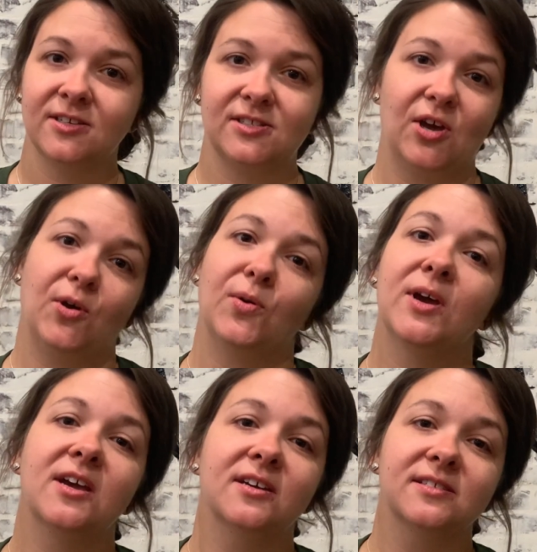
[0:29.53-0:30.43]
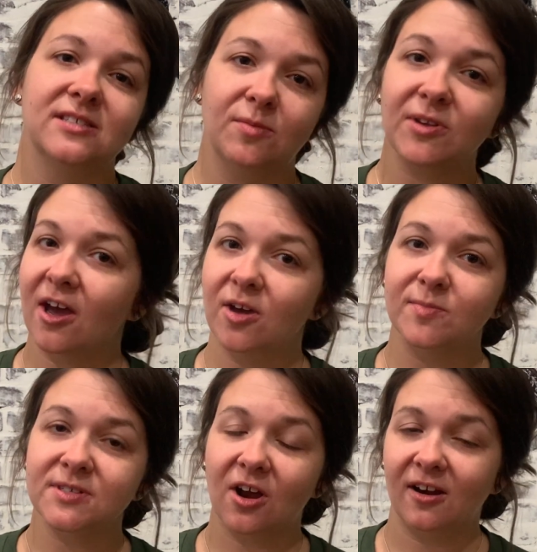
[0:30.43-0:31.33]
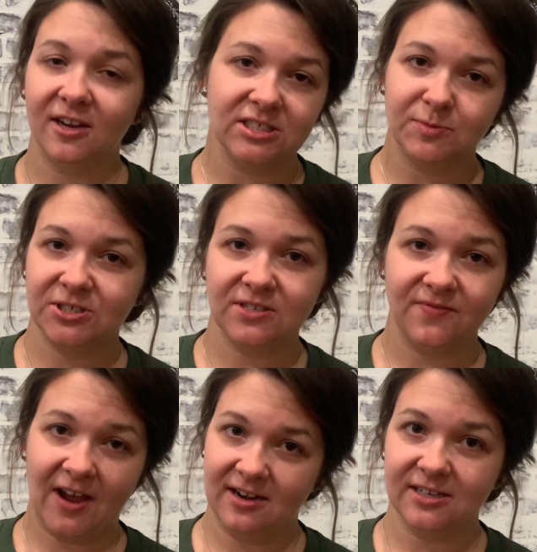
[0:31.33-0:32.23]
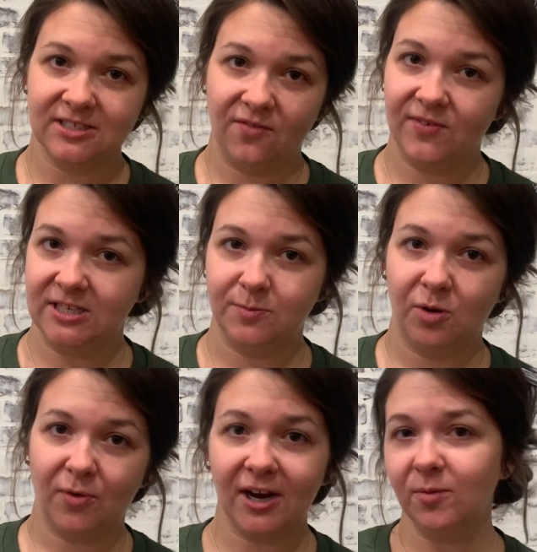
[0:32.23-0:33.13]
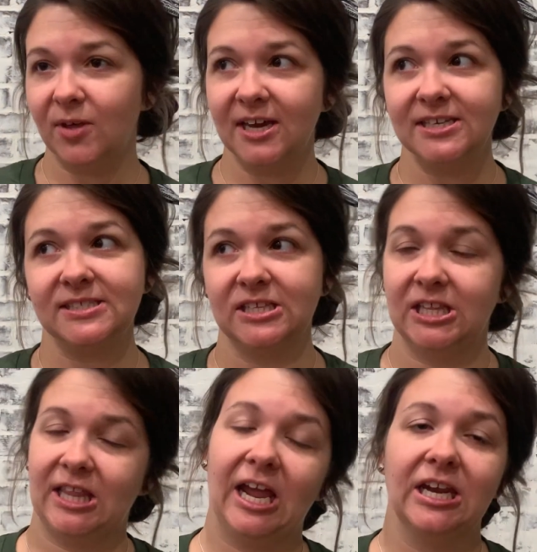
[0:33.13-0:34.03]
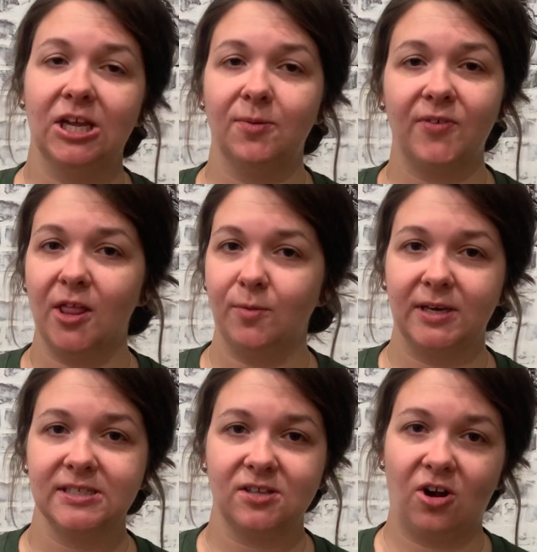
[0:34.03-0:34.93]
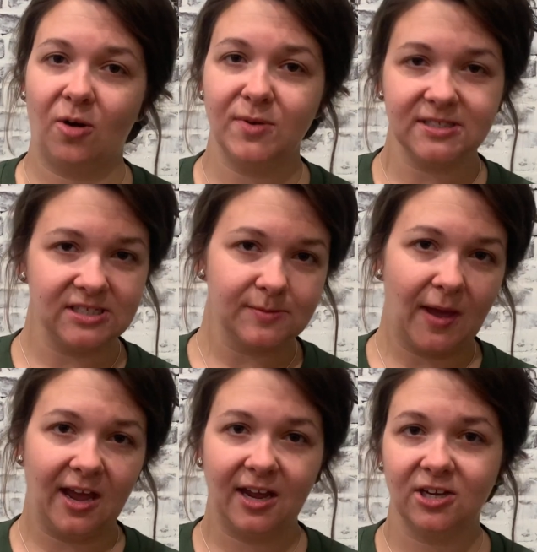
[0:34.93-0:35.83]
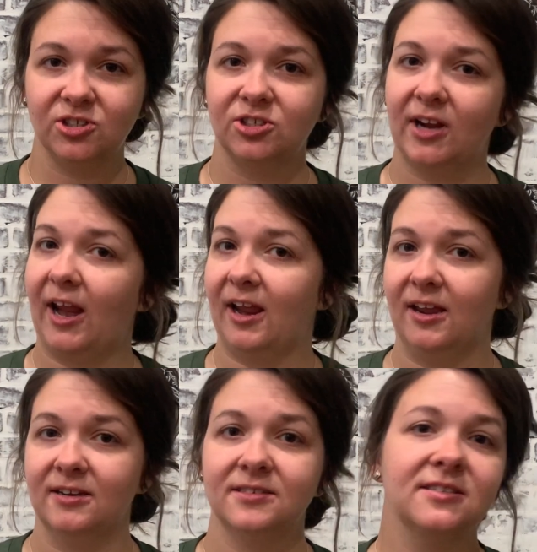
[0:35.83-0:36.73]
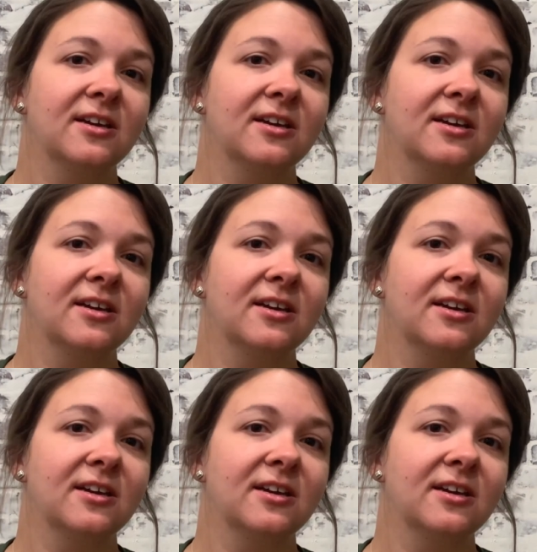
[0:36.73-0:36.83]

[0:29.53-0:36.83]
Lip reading: So sometimes our customers find us on Facebook Marketplace and then they end up following us on our business page, and